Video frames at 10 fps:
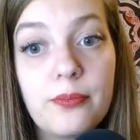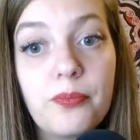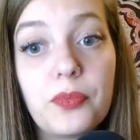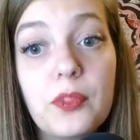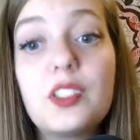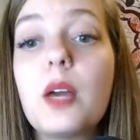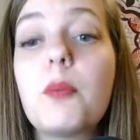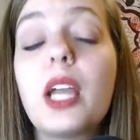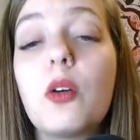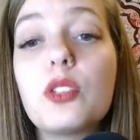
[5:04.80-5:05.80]

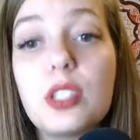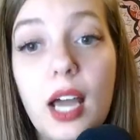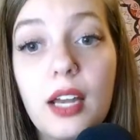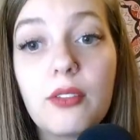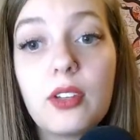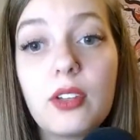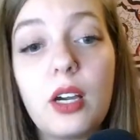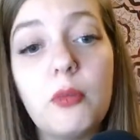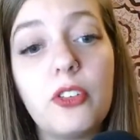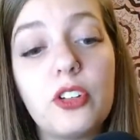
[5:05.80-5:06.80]
Stepping outside of this
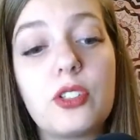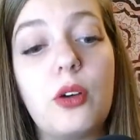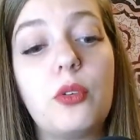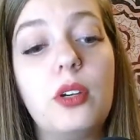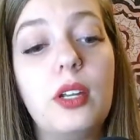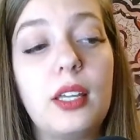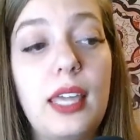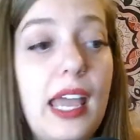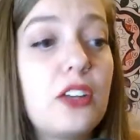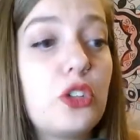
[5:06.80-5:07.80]
comfort zone
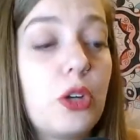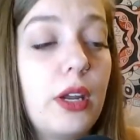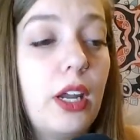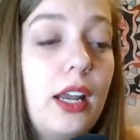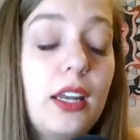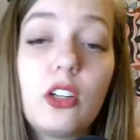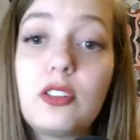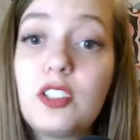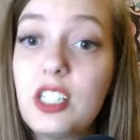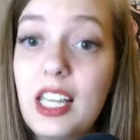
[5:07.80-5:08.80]
can trigger an
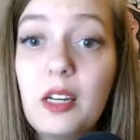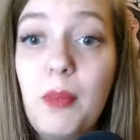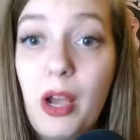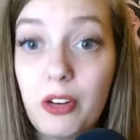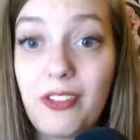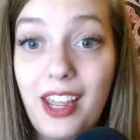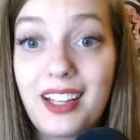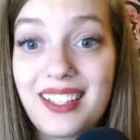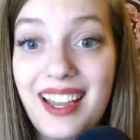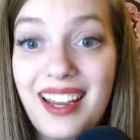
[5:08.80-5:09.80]
insane amount of
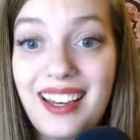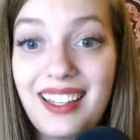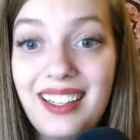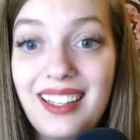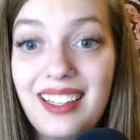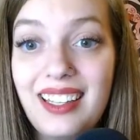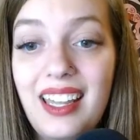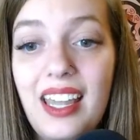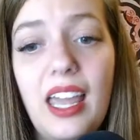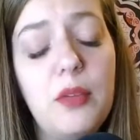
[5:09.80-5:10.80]
anxiety.
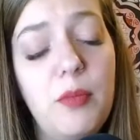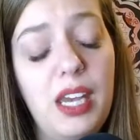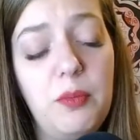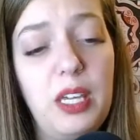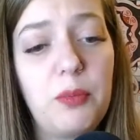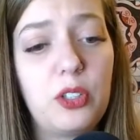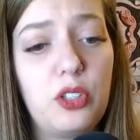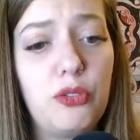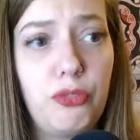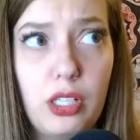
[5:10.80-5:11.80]
And many people
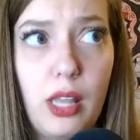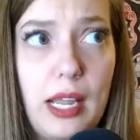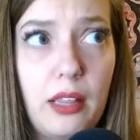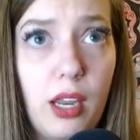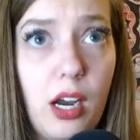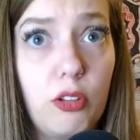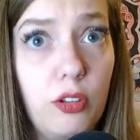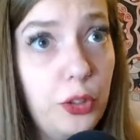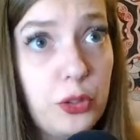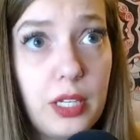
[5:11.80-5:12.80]
do feel like they are
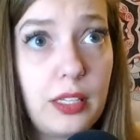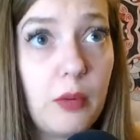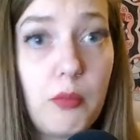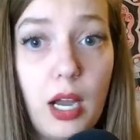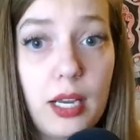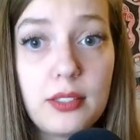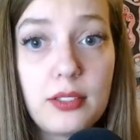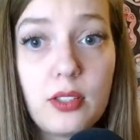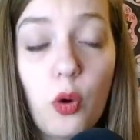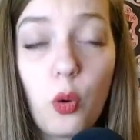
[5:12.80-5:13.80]
losing their
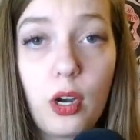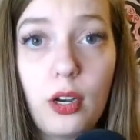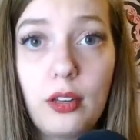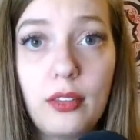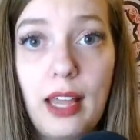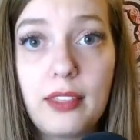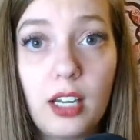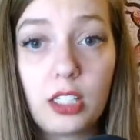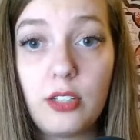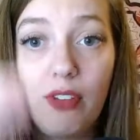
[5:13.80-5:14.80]
minds or that
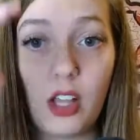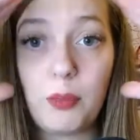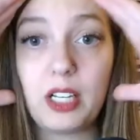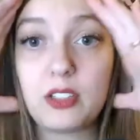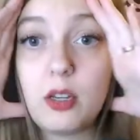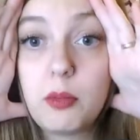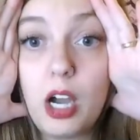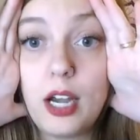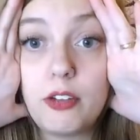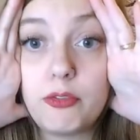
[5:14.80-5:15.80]
they're developing some
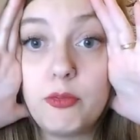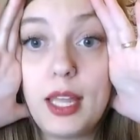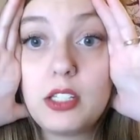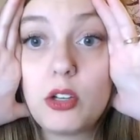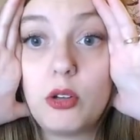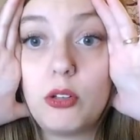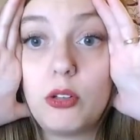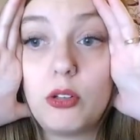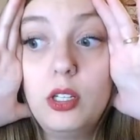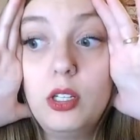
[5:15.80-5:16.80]
kind of
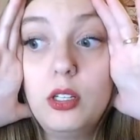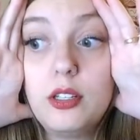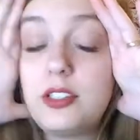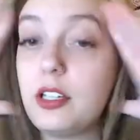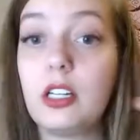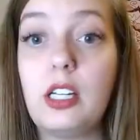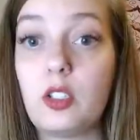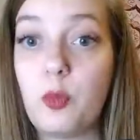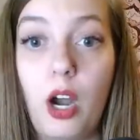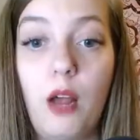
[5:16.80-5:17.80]
mental
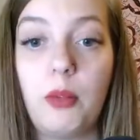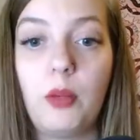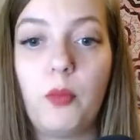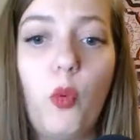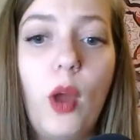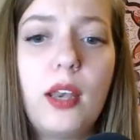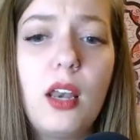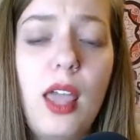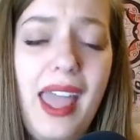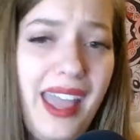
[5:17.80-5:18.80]
serious problem when
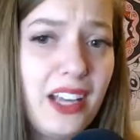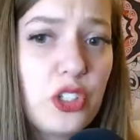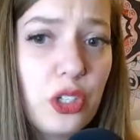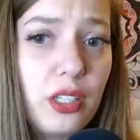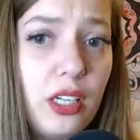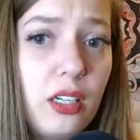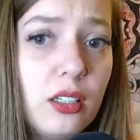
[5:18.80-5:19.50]
actually